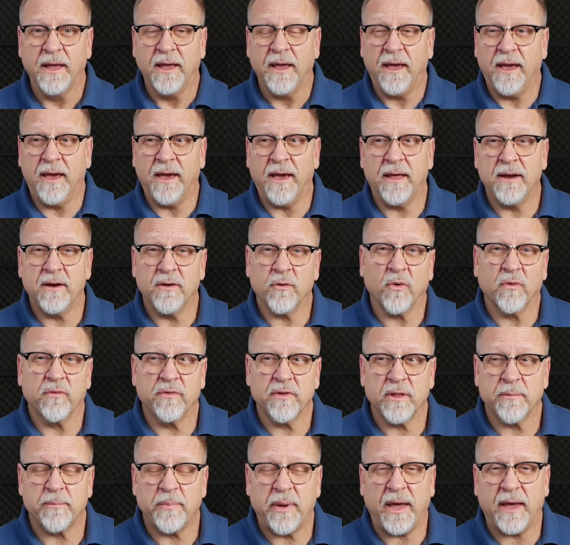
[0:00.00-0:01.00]
And over
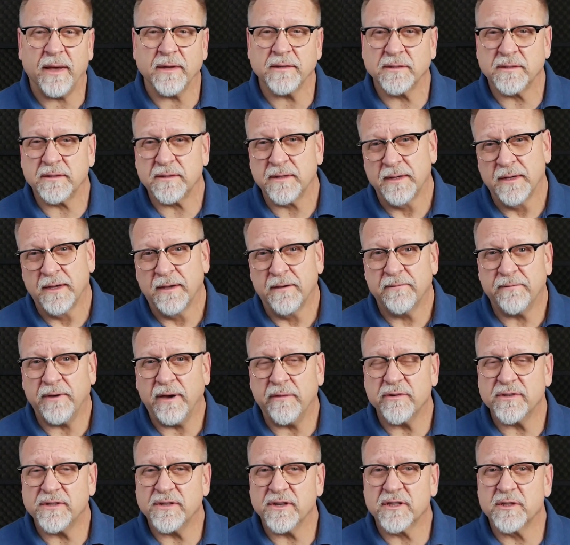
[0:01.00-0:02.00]
the past 5
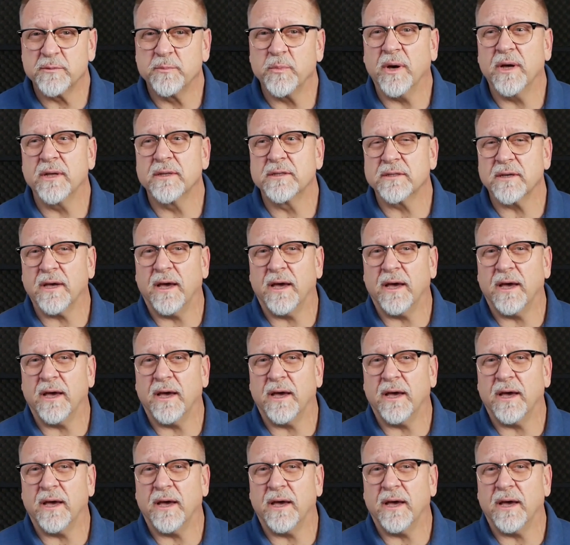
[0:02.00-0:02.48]
or 6 months,